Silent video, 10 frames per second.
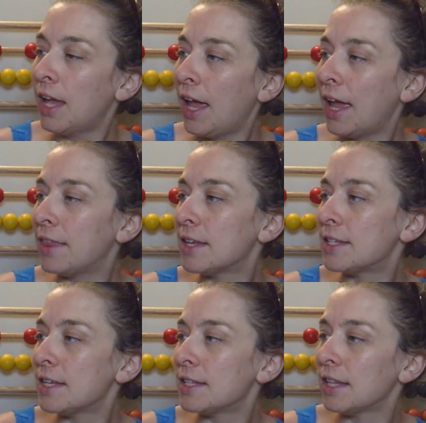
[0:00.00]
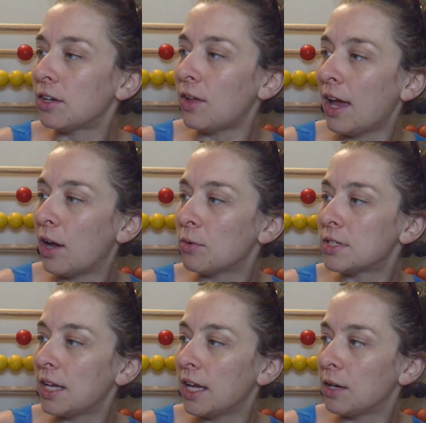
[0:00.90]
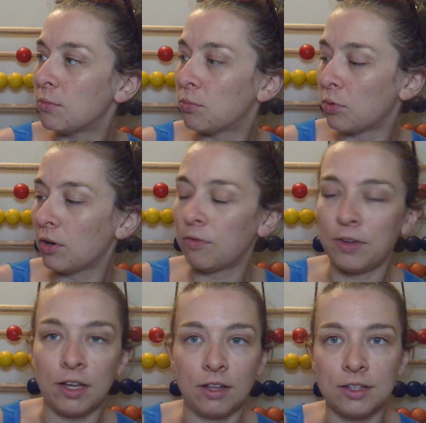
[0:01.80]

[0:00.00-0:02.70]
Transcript: and this is Little House in Brookfield.